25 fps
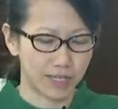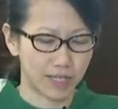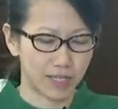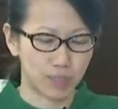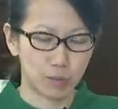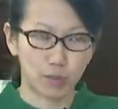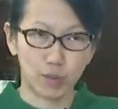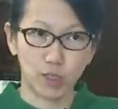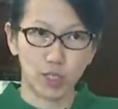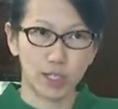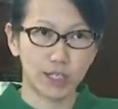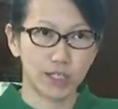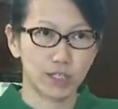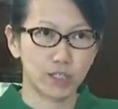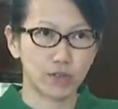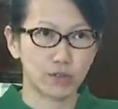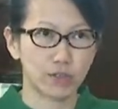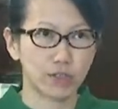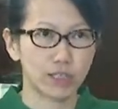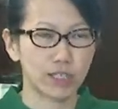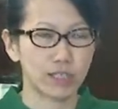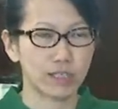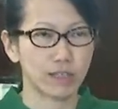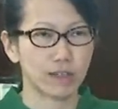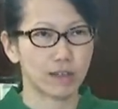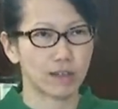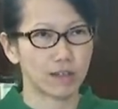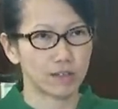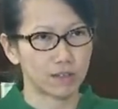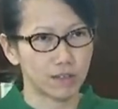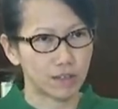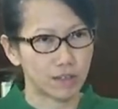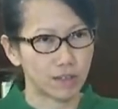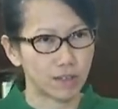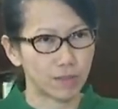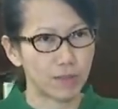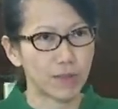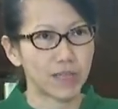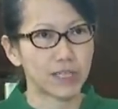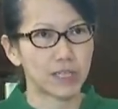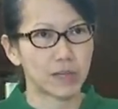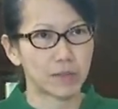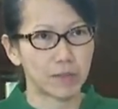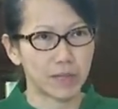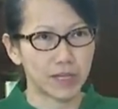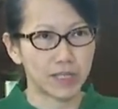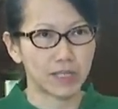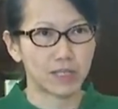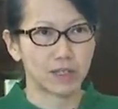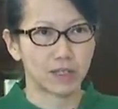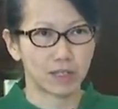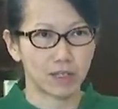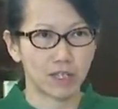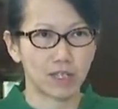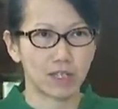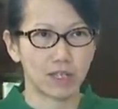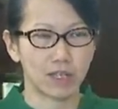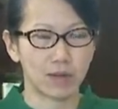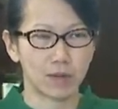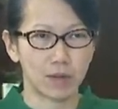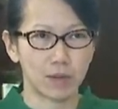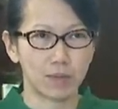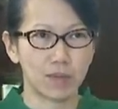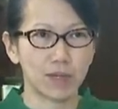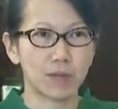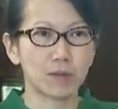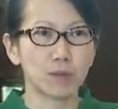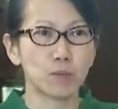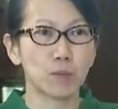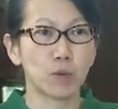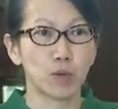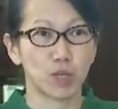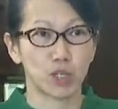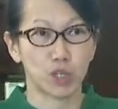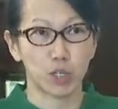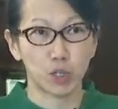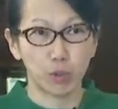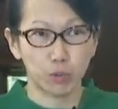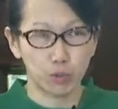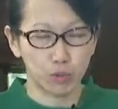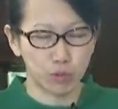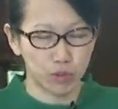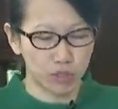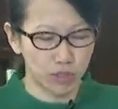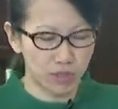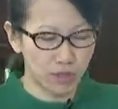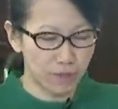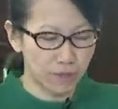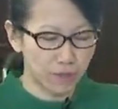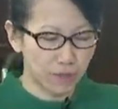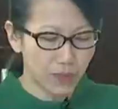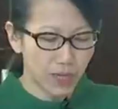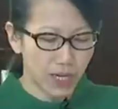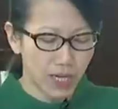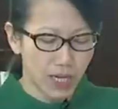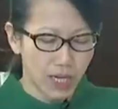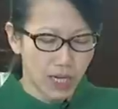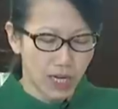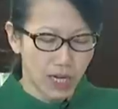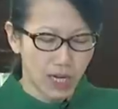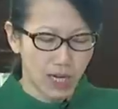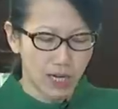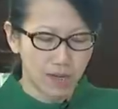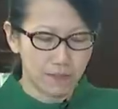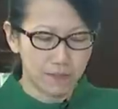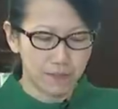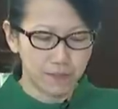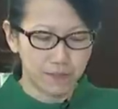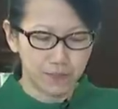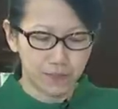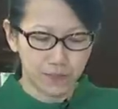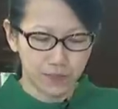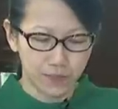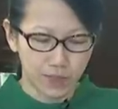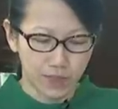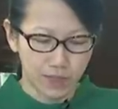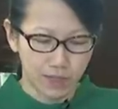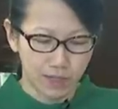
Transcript: and especially during uh, the pandemic, yes. it, it becomes more acute. Yes. Um,